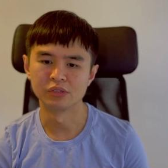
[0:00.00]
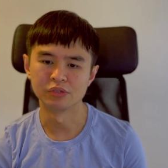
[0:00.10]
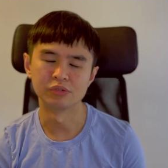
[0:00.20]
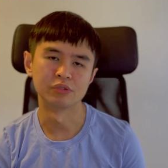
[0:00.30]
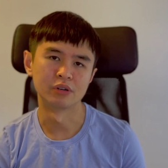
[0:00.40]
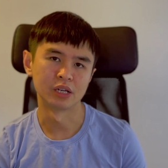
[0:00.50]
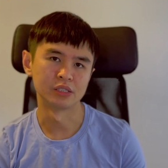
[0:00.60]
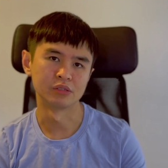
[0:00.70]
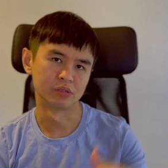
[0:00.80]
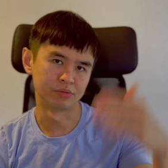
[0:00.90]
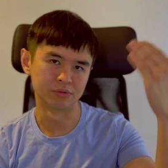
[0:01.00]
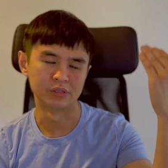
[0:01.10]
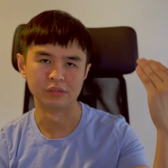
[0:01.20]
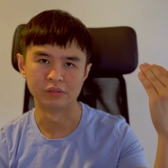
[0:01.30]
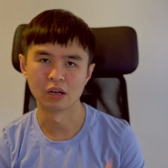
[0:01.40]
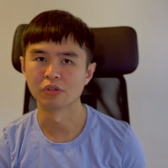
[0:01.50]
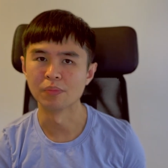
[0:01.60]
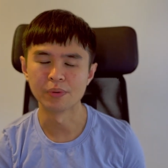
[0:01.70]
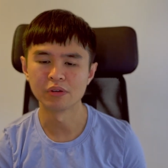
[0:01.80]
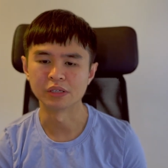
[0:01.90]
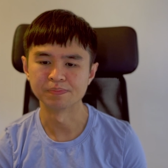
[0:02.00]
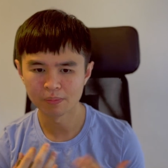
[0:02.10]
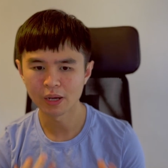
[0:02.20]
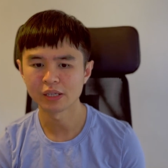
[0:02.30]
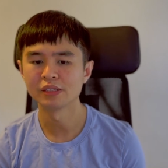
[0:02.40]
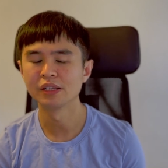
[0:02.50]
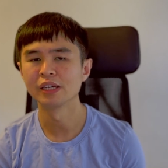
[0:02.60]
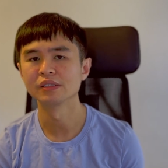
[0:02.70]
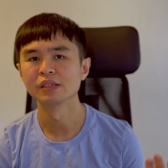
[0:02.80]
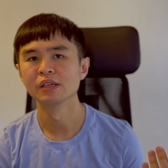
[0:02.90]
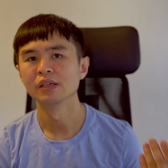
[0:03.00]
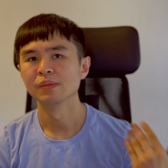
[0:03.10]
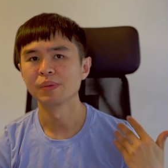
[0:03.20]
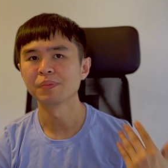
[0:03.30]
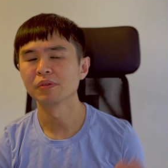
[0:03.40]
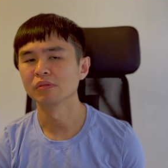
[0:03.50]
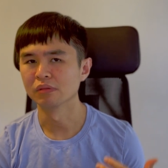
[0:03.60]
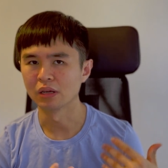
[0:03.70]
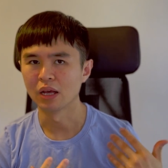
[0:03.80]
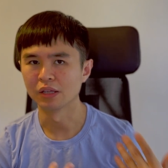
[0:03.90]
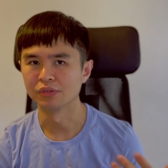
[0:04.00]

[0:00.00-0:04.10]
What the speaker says: due to the rise of cloud computing. Back in the days, people had